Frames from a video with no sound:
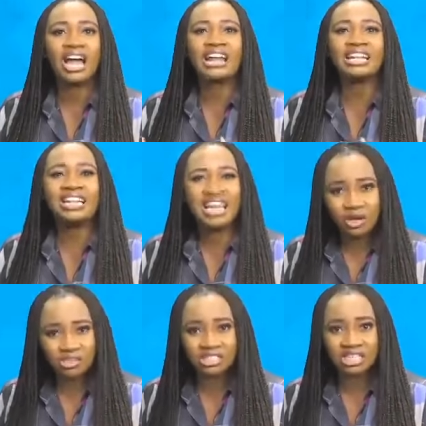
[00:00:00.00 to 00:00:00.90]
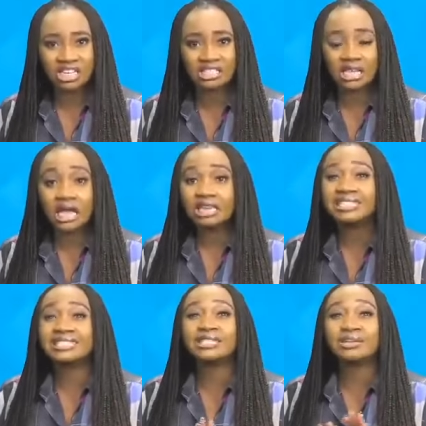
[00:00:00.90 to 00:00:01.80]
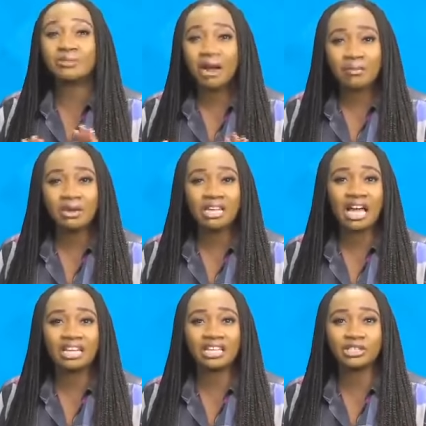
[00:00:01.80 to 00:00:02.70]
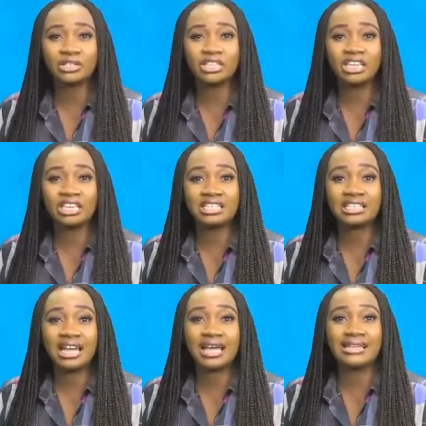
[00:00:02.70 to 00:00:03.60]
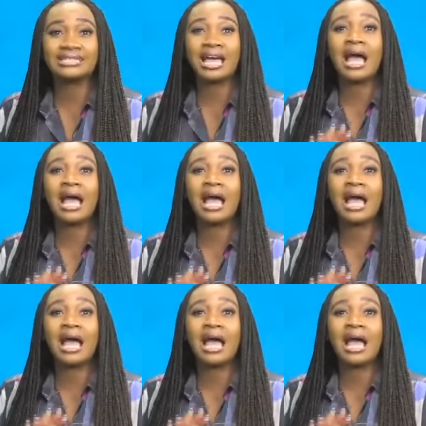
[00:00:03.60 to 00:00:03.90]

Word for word: and Lagos State, describing the allegations against her as